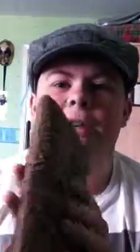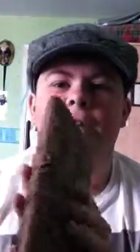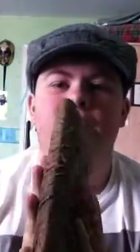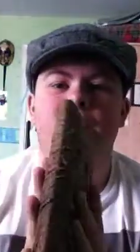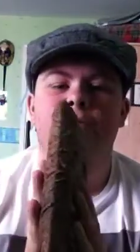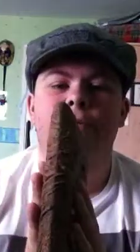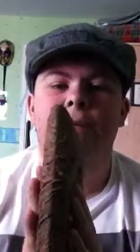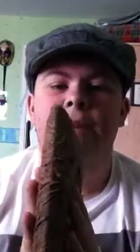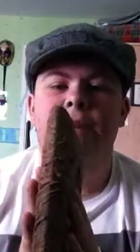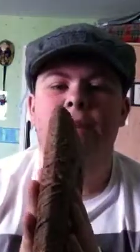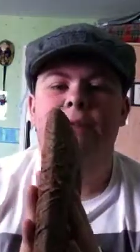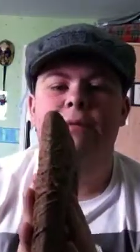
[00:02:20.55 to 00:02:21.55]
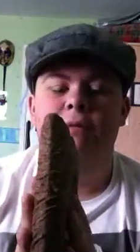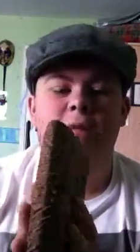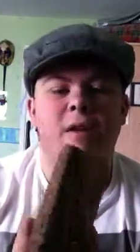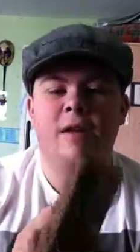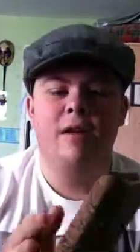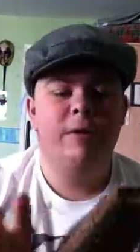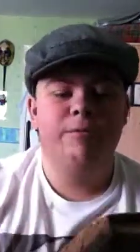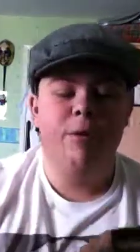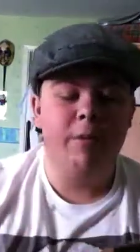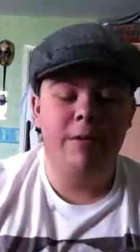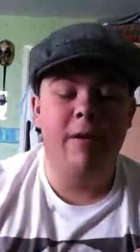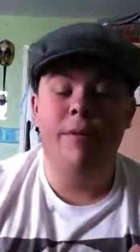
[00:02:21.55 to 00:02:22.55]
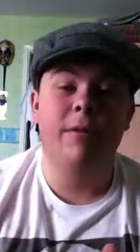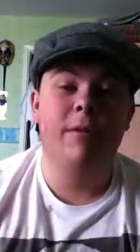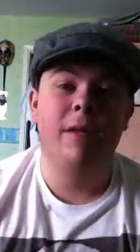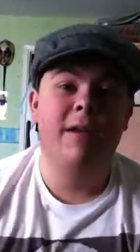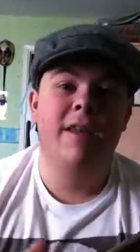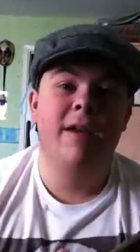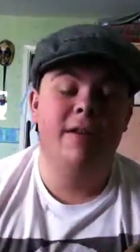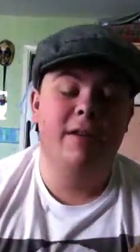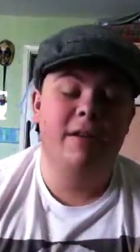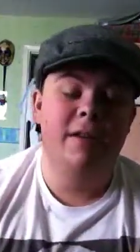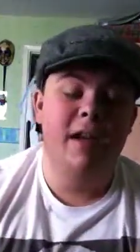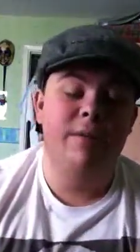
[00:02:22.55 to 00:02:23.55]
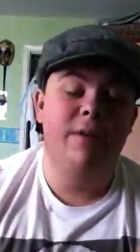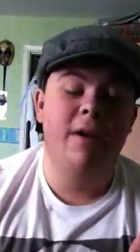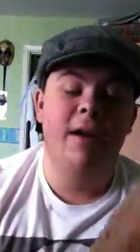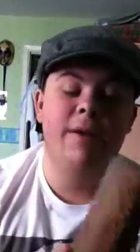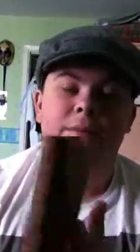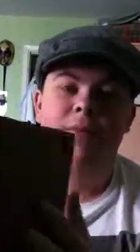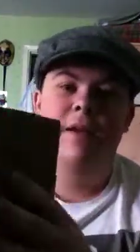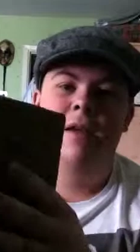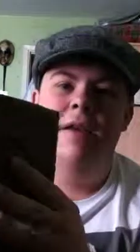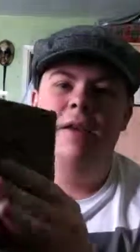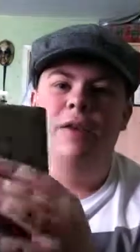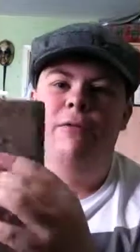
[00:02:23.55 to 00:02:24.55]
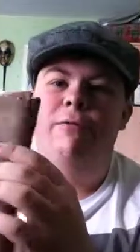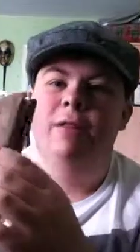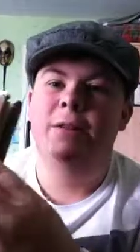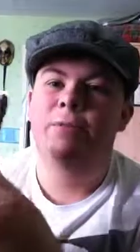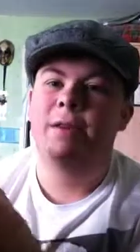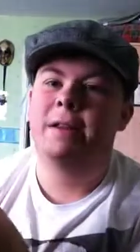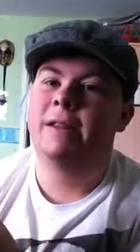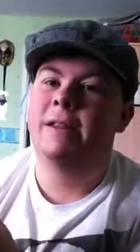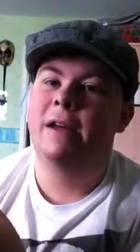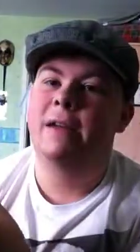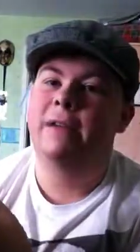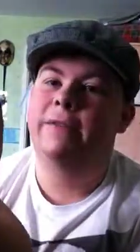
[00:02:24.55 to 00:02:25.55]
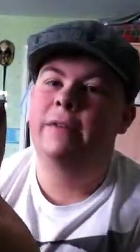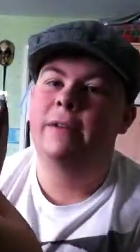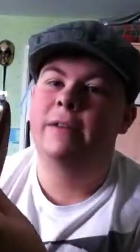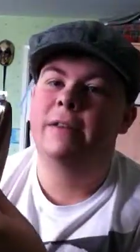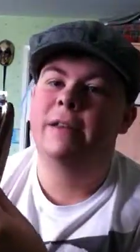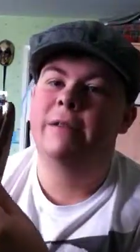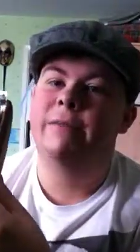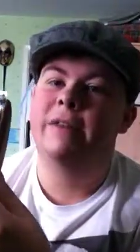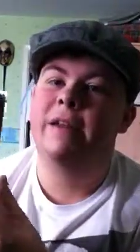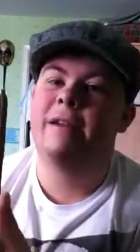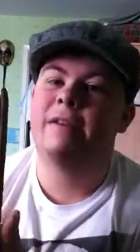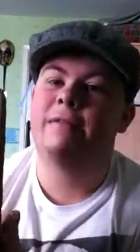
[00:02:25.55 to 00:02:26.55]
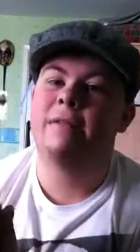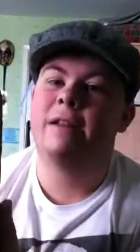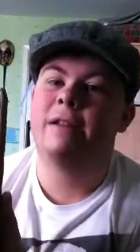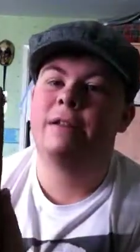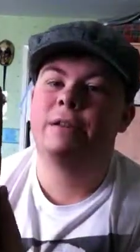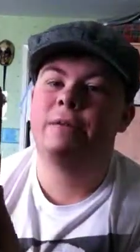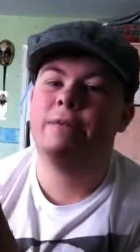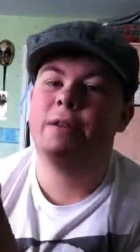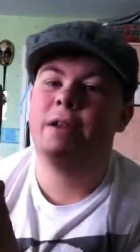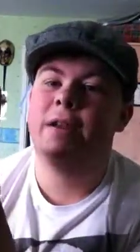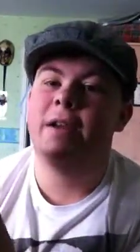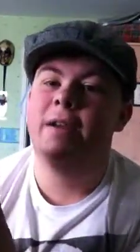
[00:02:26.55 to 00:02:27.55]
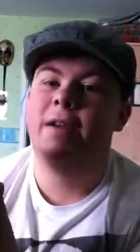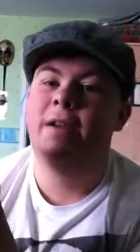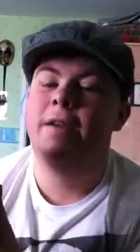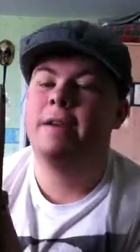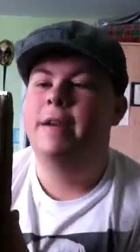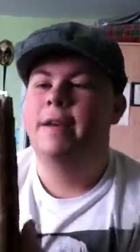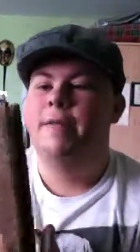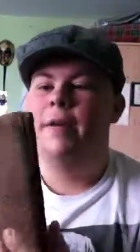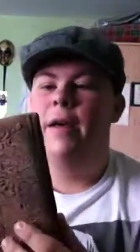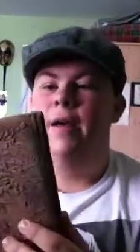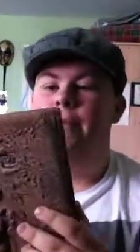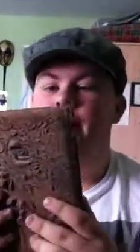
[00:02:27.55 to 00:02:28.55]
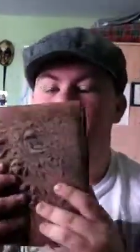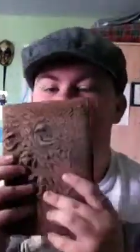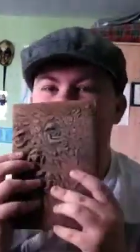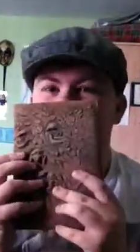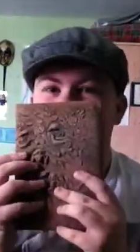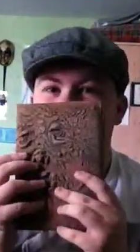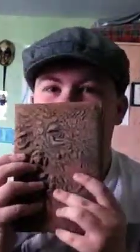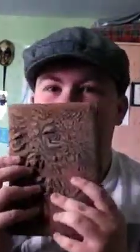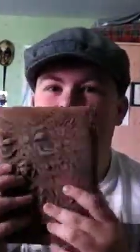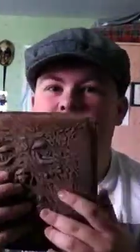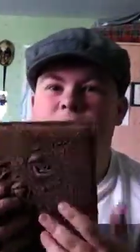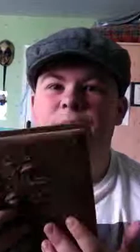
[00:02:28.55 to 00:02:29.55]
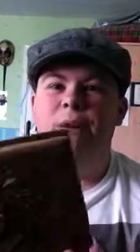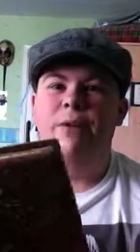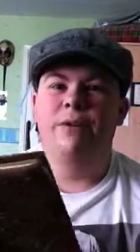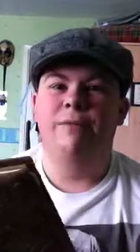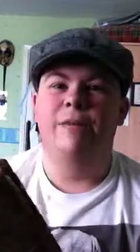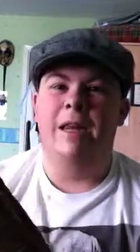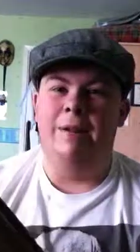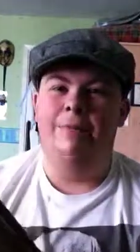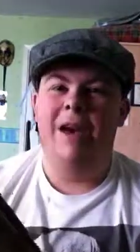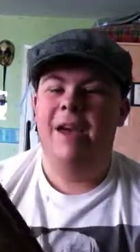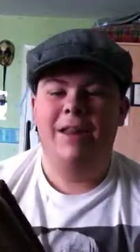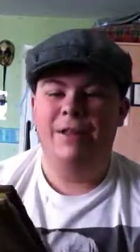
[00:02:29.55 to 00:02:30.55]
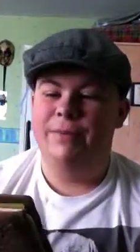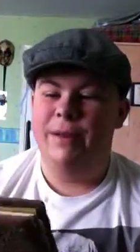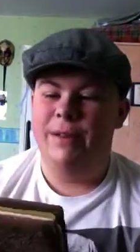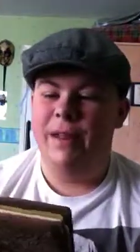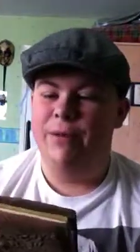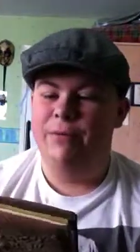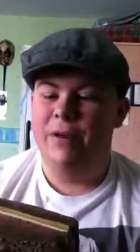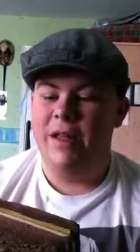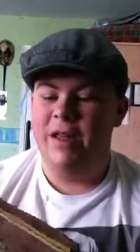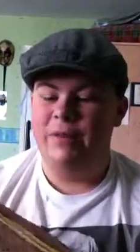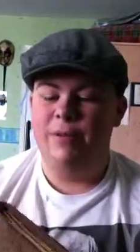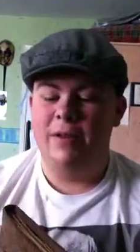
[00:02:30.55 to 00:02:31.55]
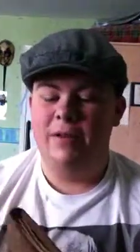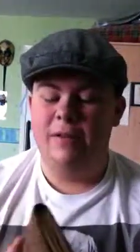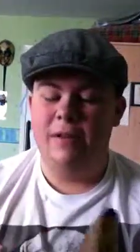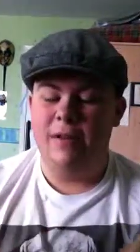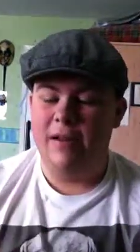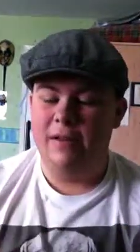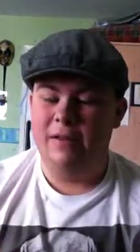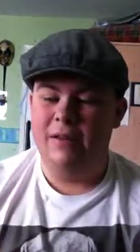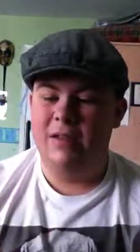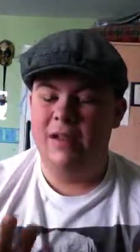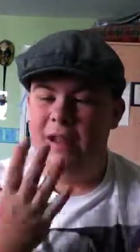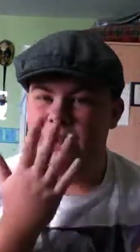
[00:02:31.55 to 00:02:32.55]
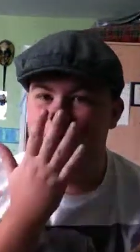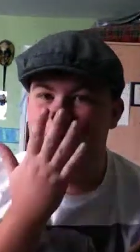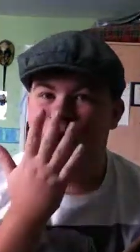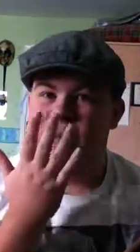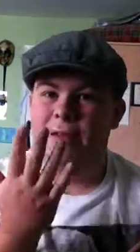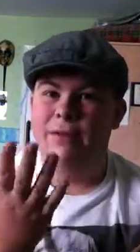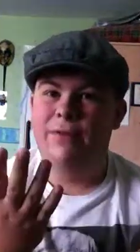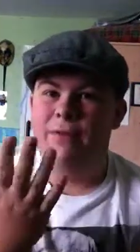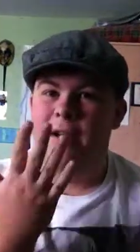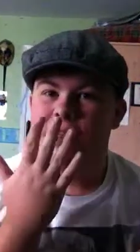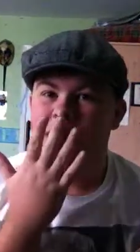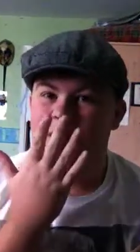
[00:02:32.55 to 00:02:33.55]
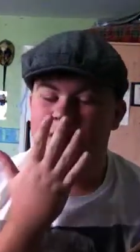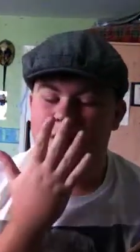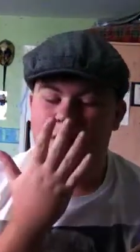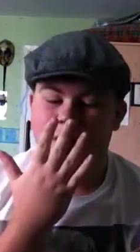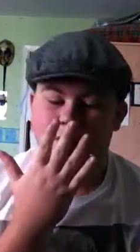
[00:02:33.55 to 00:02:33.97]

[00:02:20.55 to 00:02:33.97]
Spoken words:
I don't know what it is. It's probably rubber, like now I just said, but it's really weird to touch. If you can see me there, it's really squidgy, but and it smells really bad as well. I don't know what it is, but like it stays on your fingers for ages.